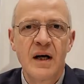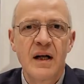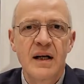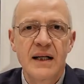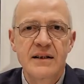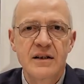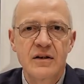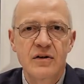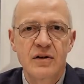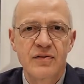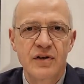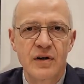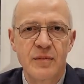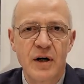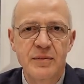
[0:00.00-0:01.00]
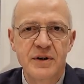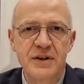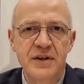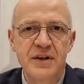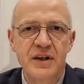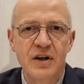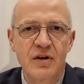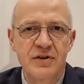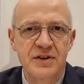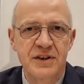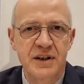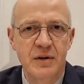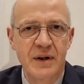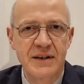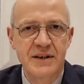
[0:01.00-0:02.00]
Let's look for a moment at the
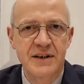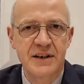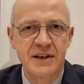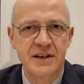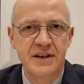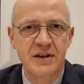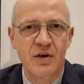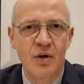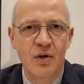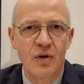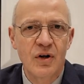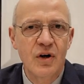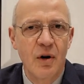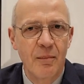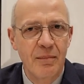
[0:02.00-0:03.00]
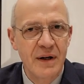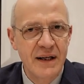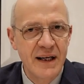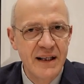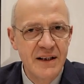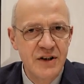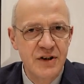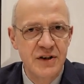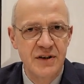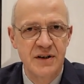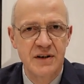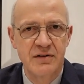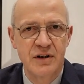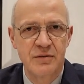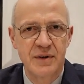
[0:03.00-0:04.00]
consequences or complications
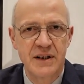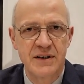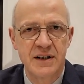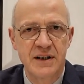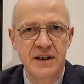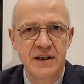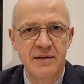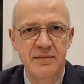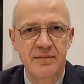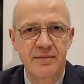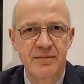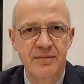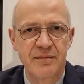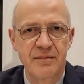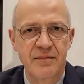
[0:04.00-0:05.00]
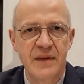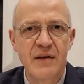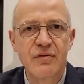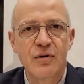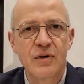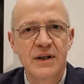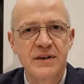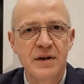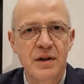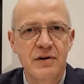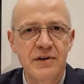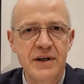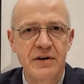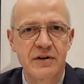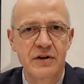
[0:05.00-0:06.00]
of obesity. They fall into
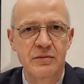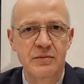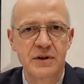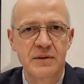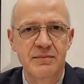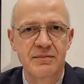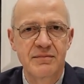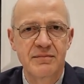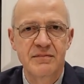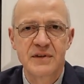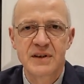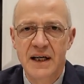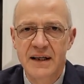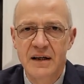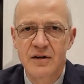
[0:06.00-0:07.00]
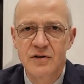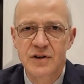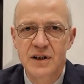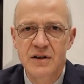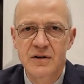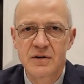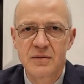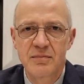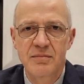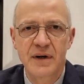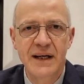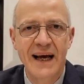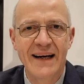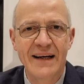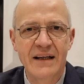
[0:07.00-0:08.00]
three groups: psychological,
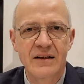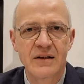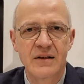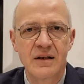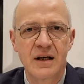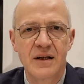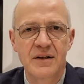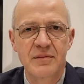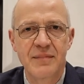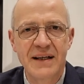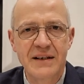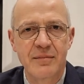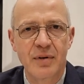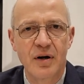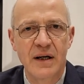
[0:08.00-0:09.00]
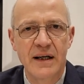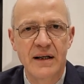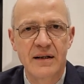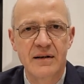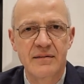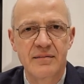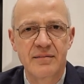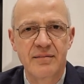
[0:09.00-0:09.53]
mechanical, and metabolic.